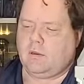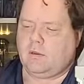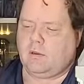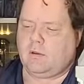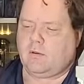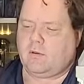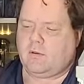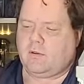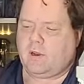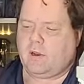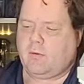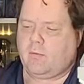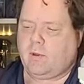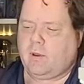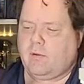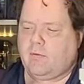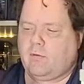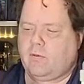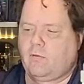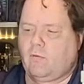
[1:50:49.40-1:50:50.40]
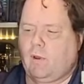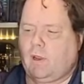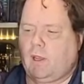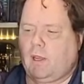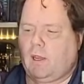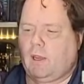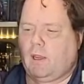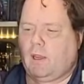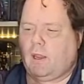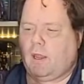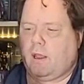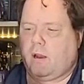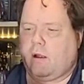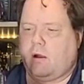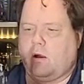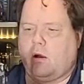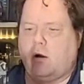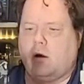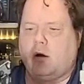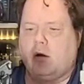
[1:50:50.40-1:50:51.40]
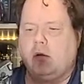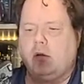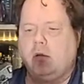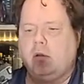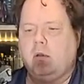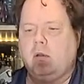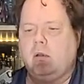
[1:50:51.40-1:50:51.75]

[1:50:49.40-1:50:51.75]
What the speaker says: See if there's any way of shrinking it at all.